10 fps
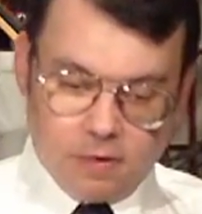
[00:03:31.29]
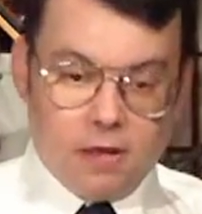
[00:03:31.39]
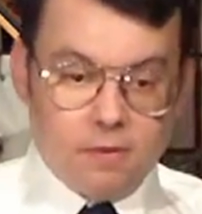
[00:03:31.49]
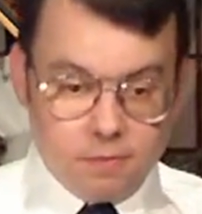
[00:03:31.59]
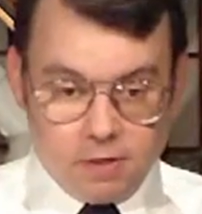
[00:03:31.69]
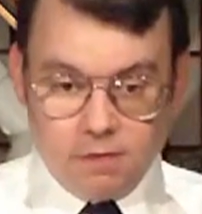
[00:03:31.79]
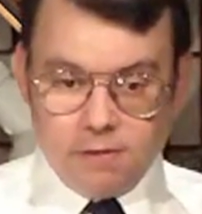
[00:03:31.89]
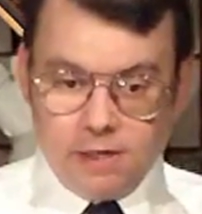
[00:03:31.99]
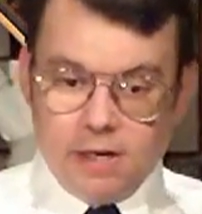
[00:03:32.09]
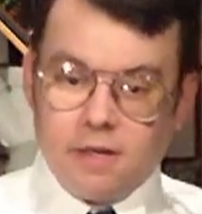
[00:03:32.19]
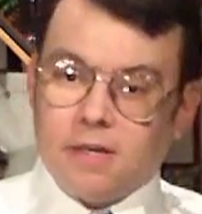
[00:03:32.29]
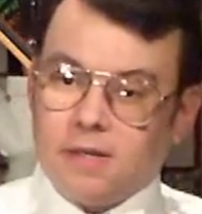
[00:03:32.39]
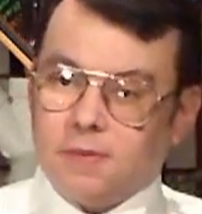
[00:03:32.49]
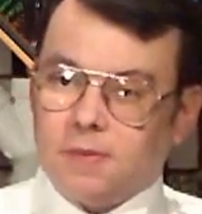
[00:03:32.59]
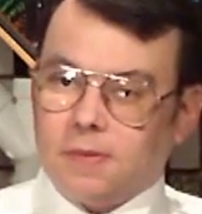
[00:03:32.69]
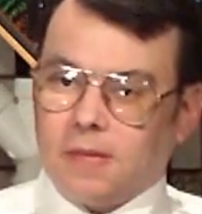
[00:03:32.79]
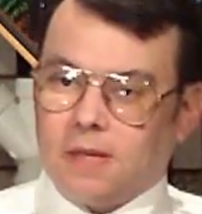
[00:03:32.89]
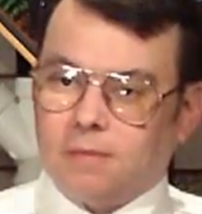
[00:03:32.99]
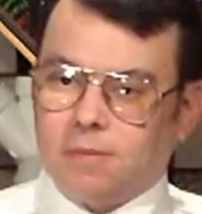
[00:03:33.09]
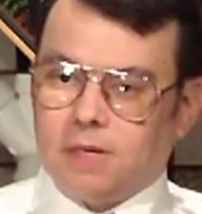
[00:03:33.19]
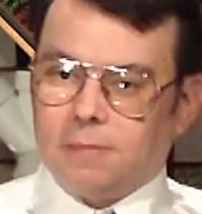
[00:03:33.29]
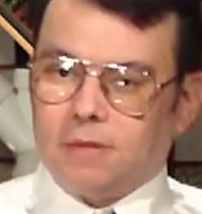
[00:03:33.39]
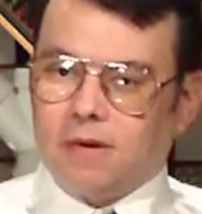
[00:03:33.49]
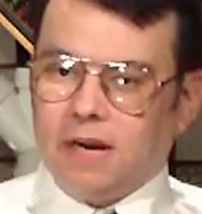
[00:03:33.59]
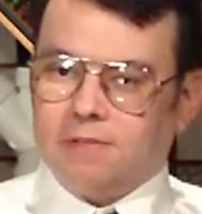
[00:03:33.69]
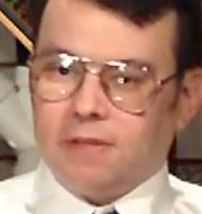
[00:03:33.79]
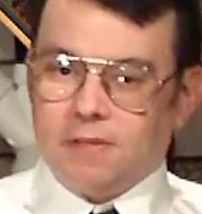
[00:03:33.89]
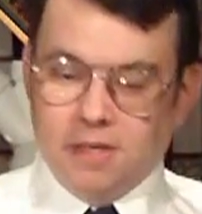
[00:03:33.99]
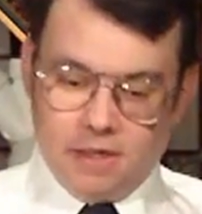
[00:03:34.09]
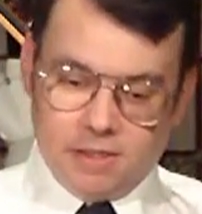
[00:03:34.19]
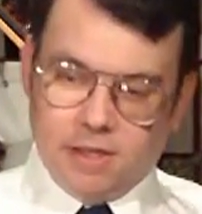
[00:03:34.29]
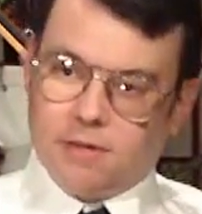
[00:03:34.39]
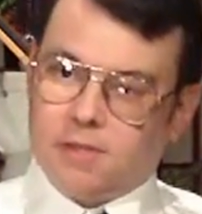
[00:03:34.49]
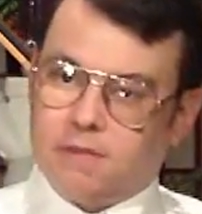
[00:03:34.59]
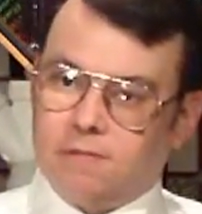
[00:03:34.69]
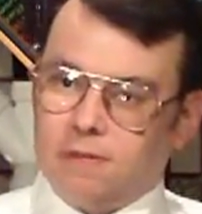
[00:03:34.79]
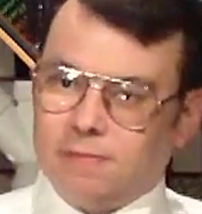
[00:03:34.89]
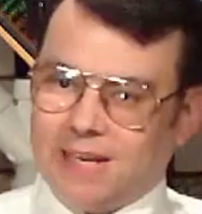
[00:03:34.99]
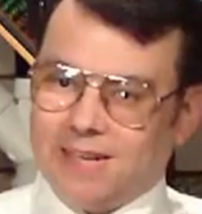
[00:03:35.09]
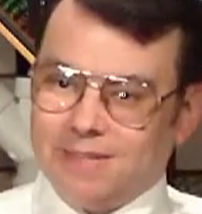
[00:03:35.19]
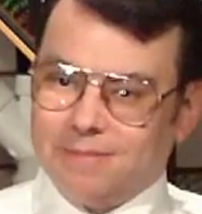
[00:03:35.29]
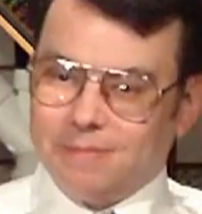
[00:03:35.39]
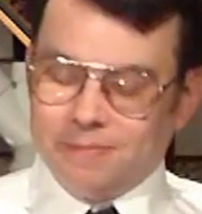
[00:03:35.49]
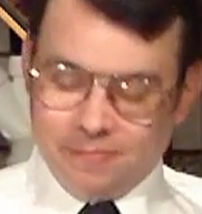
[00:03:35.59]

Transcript: Well, over there. I'll put up a graphic showing the foot pedal.